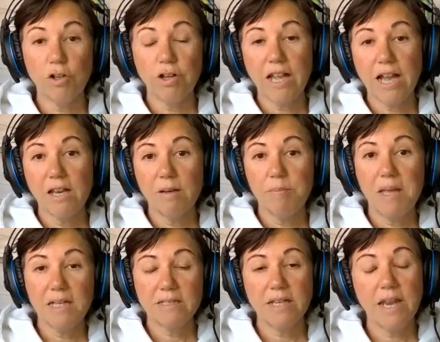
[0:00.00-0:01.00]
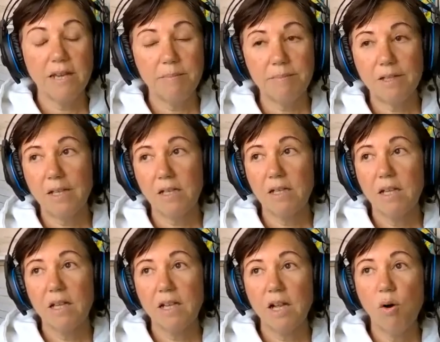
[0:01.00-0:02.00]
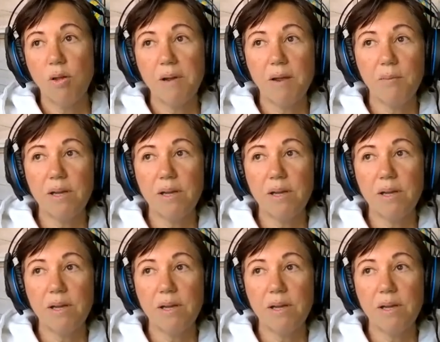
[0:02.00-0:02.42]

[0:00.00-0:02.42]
exercise that they could do to